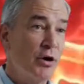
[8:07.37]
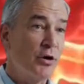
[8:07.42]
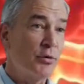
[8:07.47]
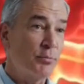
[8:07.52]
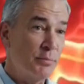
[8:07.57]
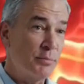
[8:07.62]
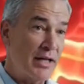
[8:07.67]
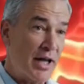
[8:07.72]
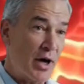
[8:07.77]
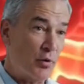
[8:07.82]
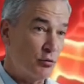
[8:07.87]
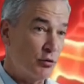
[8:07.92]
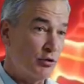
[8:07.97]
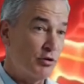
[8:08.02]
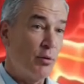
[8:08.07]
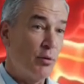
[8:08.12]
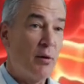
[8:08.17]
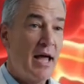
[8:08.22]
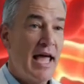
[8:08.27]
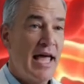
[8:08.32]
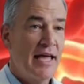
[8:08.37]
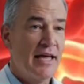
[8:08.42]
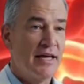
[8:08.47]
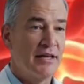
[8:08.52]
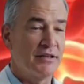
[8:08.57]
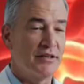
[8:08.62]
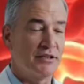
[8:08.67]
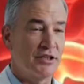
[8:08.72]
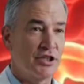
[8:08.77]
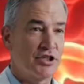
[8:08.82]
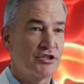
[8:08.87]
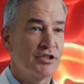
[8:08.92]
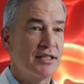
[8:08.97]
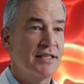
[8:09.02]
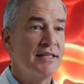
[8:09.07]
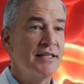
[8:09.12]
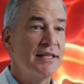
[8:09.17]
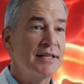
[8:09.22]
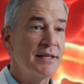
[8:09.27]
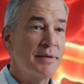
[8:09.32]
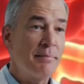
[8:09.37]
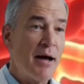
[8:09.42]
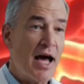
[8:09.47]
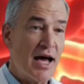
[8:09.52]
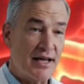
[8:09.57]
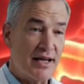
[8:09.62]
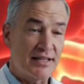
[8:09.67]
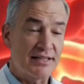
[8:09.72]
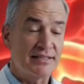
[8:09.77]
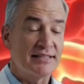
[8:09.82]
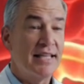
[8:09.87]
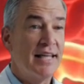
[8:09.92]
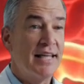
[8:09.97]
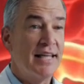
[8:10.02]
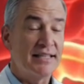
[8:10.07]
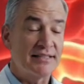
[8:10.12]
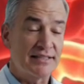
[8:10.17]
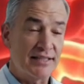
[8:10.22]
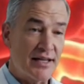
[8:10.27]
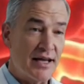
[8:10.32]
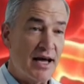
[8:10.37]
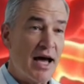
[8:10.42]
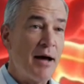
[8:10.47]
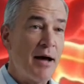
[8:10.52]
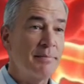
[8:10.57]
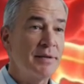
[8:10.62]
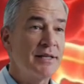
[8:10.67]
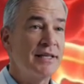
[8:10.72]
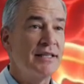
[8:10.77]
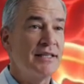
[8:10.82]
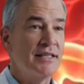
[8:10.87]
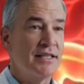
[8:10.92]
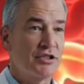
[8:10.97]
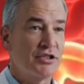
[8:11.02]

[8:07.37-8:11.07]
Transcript: process of renewal. Hemorrhoids don't disappear by magic.